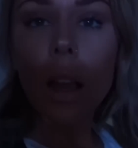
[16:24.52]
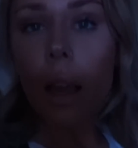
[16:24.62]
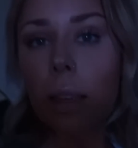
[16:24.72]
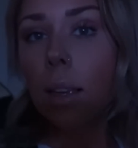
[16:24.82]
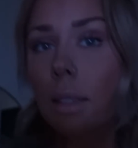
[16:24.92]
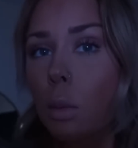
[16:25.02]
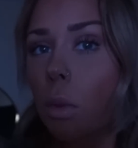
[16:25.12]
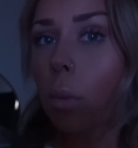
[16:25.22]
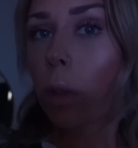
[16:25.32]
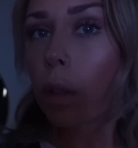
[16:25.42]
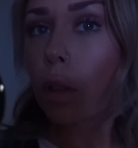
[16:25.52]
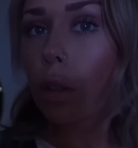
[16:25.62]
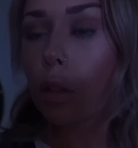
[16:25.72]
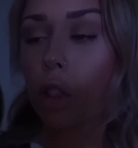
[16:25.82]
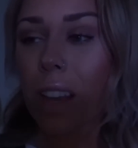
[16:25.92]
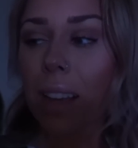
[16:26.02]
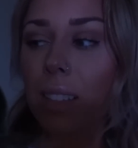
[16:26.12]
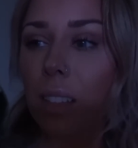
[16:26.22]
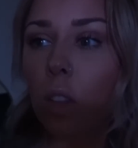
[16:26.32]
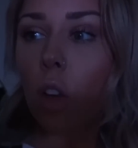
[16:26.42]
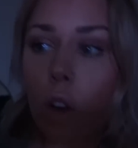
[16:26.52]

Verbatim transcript: I guess we will chat in the